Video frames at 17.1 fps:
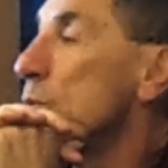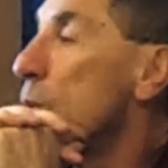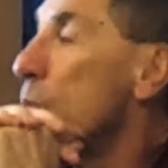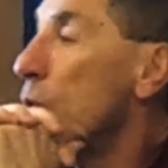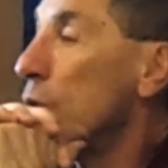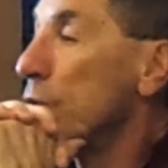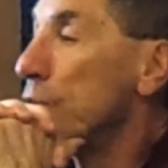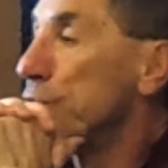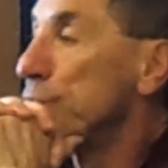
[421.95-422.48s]
as we
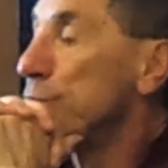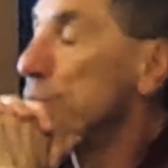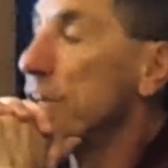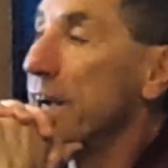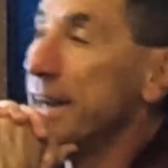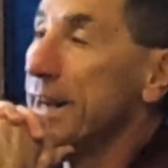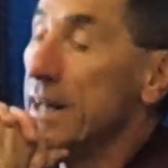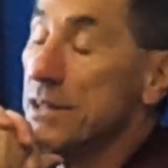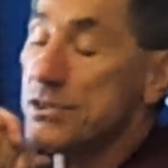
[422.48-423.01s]
were two
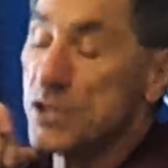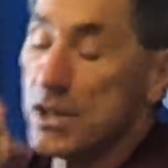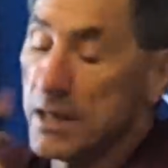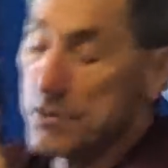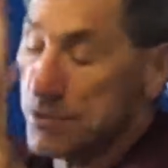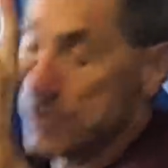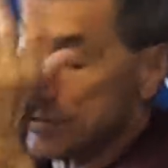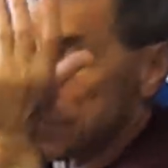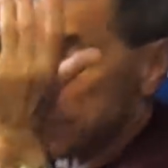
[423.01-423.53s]
tight end
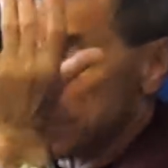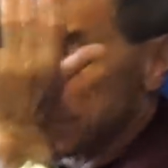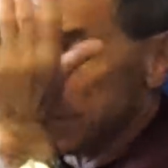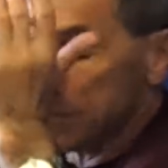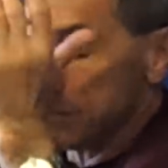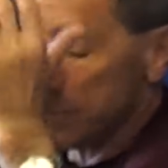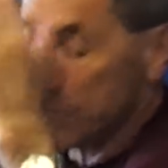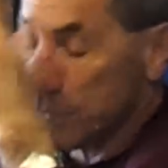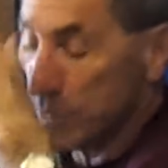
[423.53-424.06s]
sets,
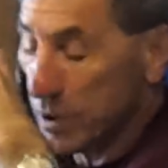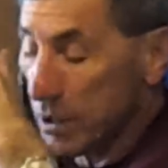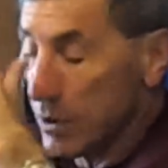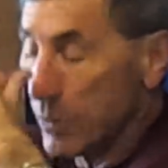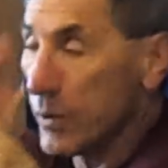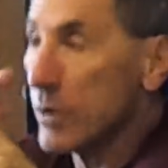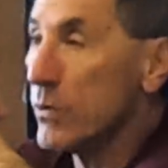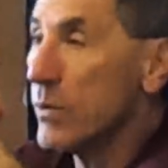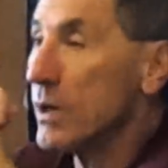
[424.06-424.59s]
and you
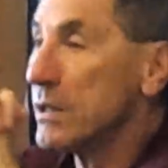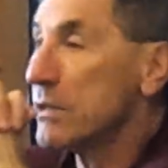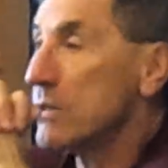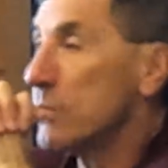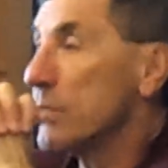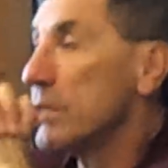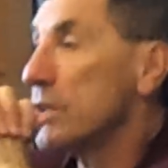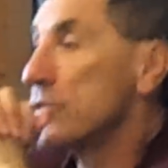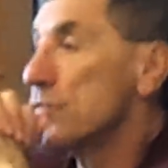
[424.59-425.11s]
know, we wanted
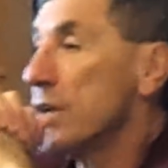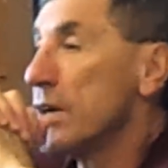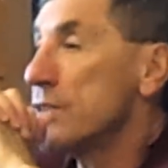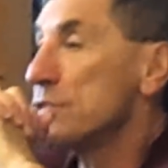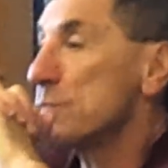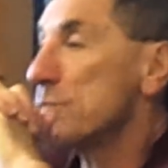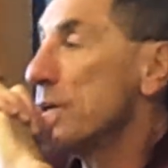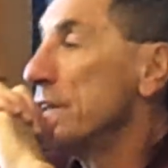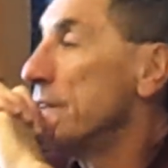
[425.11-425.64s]
to really try
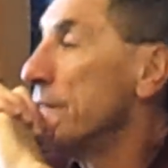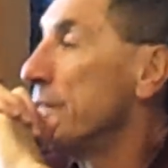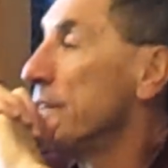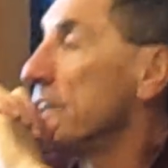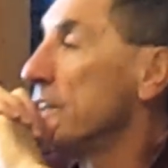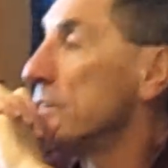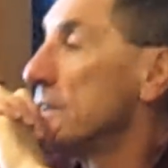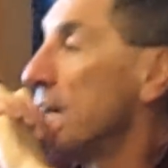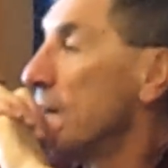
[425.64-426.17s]
to spread the
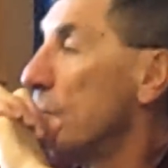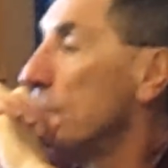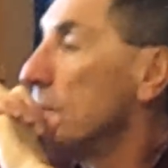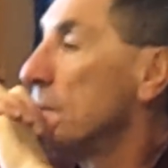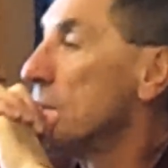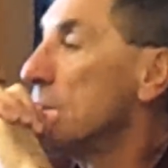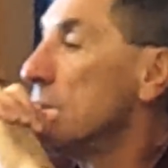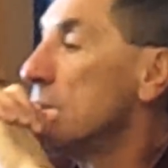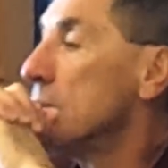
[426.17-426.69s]
field out
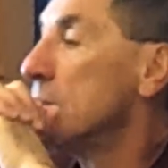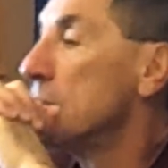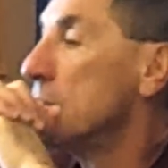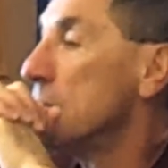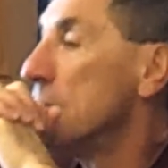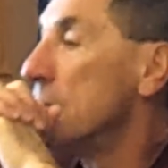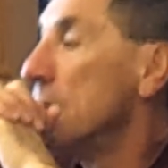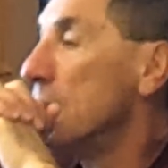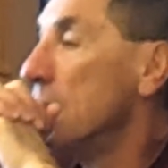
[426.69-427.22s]

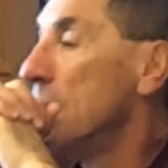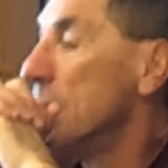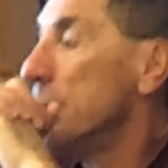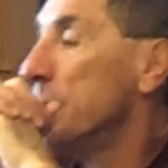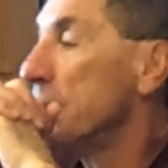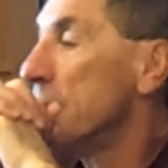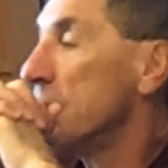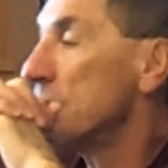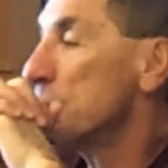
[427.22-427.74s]
uh,
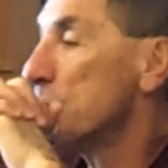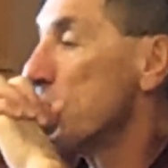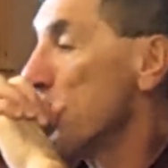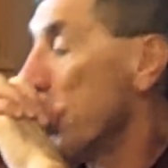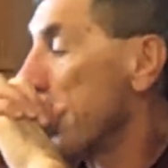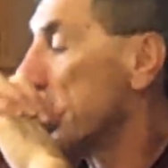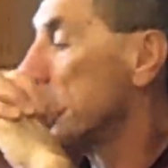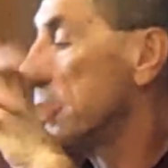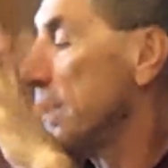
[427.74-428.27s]
because we
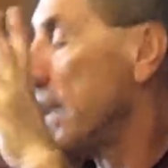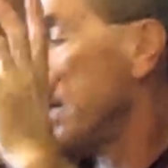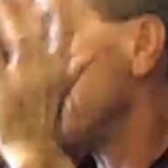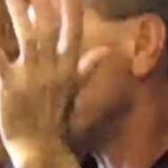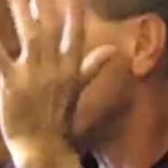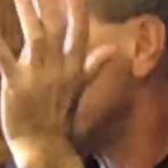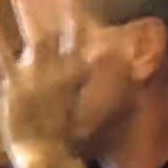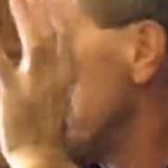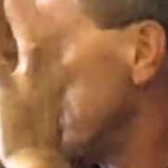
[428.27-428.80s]

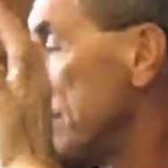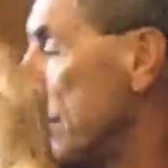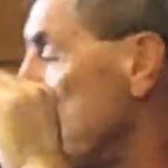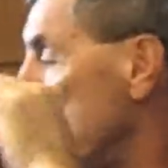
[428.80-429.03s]
recognize they're